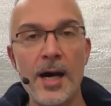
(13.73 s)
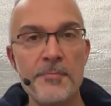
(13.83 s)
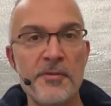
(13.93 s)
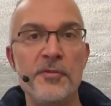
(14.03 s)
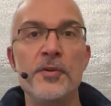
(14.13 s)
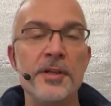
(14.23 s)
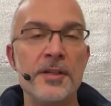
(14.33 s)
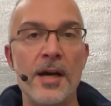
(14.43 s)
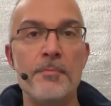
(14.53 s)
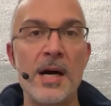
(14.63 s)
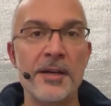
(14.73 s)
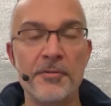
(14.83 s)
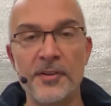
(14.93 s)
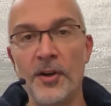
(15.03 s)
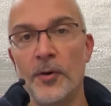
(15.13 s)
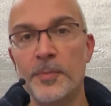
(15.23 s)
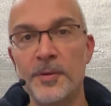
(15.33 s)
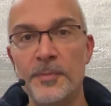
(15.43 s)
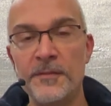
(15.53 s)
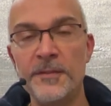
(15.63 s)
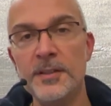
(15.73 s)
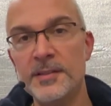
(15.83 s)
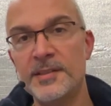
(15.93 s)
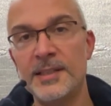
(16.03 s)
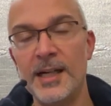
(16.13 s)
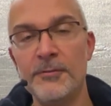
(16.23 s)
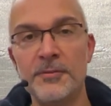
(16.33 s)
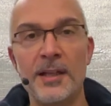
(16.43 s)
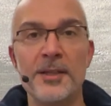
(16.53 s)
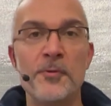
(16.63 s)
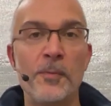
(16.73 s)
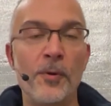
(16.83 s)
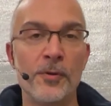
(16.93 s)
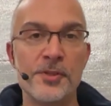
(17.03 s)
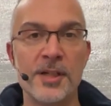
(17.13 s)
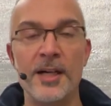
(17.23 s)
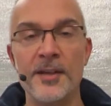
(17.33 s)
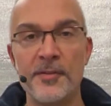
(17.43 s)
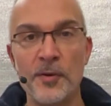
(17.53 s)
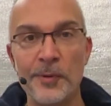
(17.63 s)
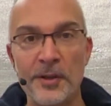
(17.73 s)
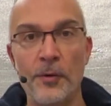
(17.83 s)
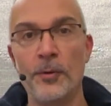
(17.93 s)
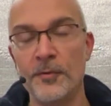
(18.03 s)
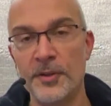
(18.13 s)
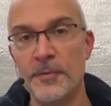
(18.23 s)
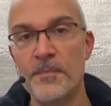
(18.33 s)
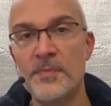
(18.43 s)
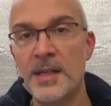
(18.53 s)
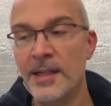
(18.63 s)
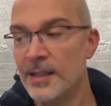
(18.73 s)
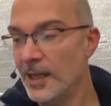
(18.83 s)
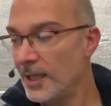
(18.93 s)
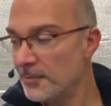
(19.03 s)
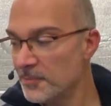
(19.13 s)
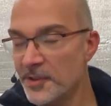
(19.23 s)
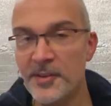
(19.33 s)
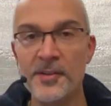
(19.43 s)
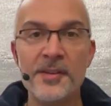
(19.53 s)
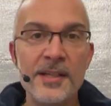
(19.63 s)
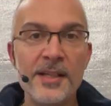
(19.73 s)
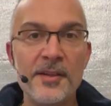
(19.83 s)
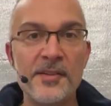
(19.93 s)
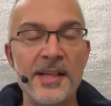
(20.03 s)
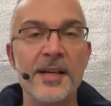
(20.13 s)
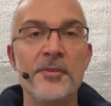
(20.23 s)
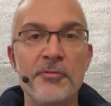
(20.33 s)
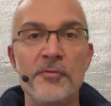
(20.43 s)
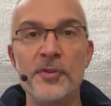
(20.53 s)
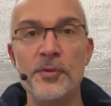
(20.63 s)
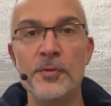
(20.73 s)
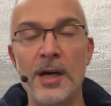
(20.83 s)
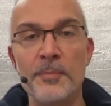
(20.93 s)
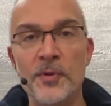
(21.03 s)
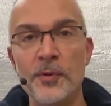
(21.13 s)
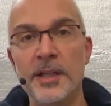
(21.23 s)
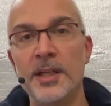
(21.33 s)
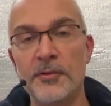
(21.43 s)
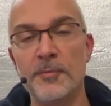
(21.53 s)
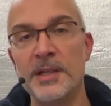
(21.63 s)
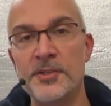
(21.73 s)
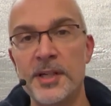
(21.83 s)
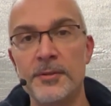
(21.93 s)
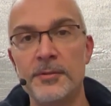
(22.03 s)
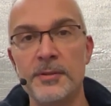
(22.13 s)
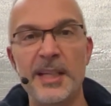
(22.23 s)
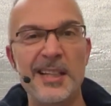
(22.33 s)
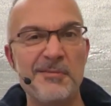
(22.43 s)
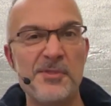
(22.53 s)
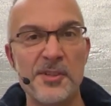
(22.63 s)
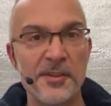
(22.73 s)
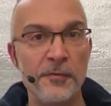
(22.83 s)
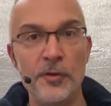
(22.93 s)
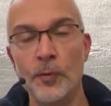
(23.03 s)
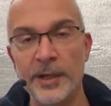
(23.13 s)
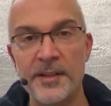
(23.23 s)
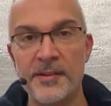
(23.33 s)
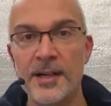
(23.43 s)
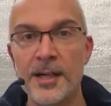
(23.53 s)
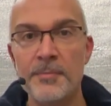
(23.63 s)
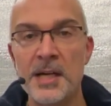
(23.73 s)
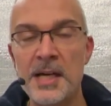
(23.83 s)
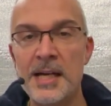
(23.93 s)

I'm reviewing a microscope, but first I would like to apologize with all of you. Um, this is the second review I'm doing here on my channel in just a few weeks time